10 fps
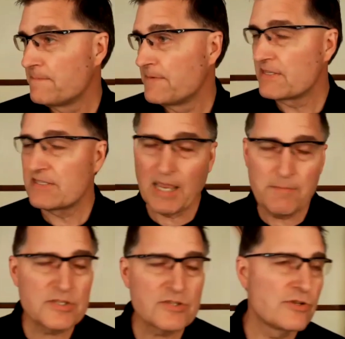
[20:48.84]
And the
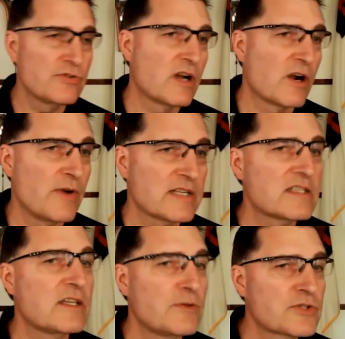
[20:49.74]
same is true in our
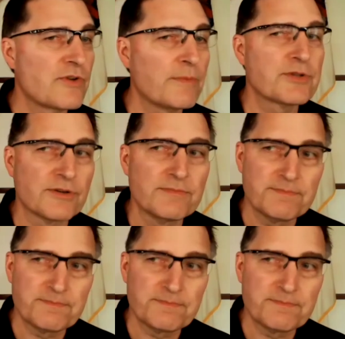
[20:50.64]
wrestling with scripture.